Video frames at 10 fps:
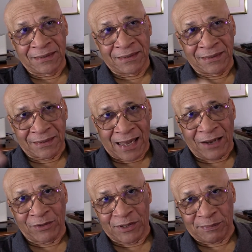Now
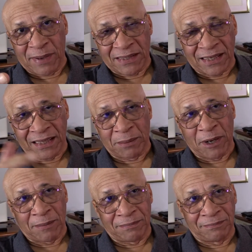he's messing them
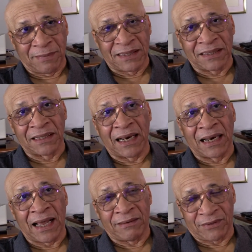up, messing their
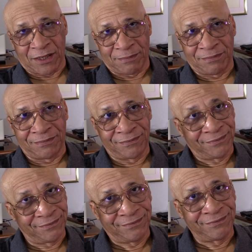lives up.
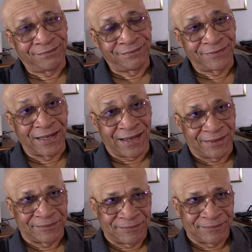
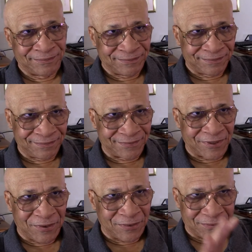Yeah.
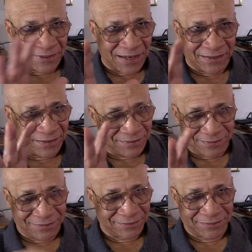Oh,
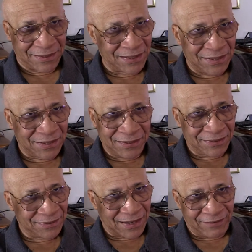
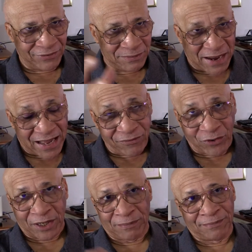I feel bad for
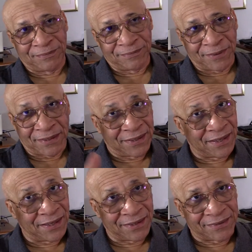them. But
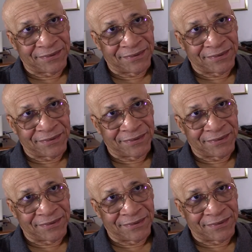hey,